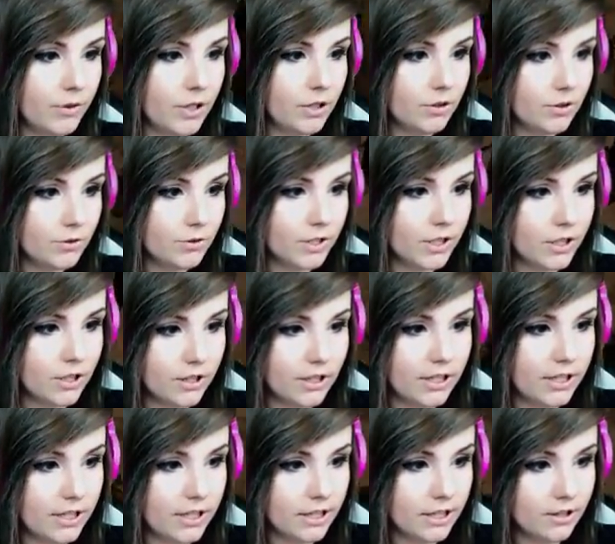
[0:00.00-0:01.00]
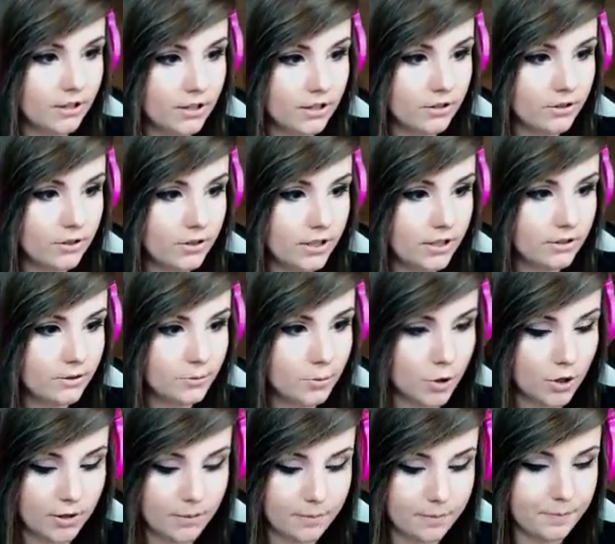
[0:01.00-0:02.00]
do, we go here on
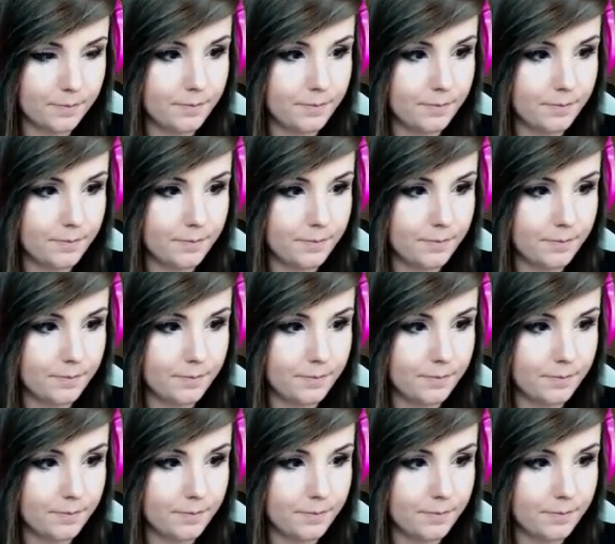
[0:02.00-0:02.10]
T-spawn.